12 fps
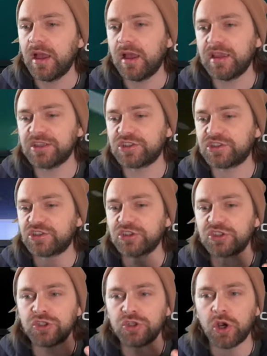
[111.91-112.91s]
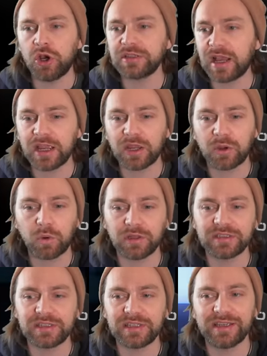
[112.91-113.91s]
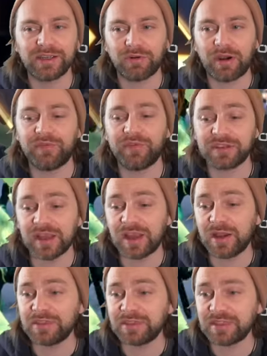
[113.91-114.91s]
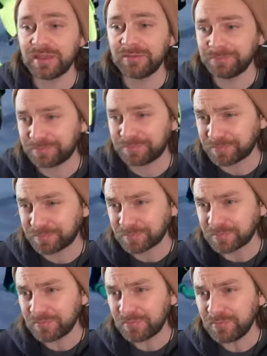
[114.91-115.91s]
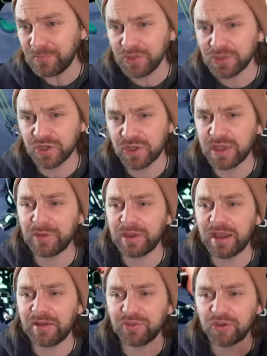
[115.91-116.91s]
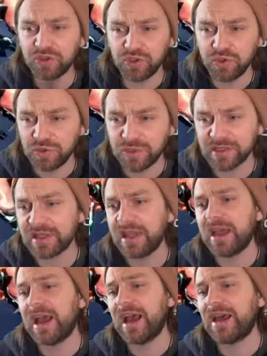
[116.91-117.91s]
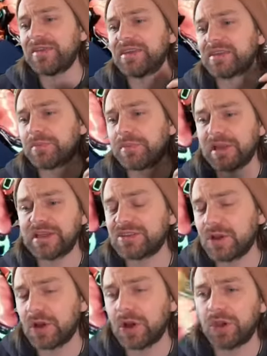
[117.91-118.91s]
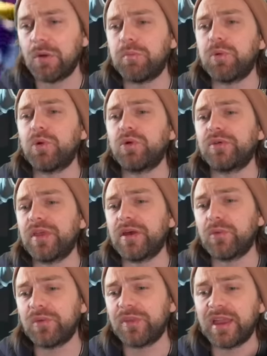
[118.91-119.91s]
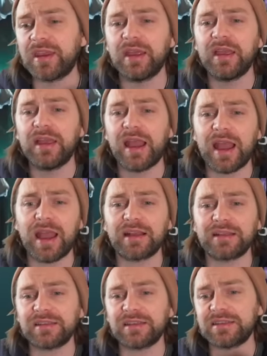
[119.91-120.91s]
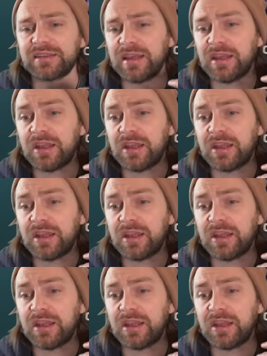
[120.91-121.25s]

It's just not as high quality in graphics, I would say. So here we have your units, and these are placed on a board that will then act as in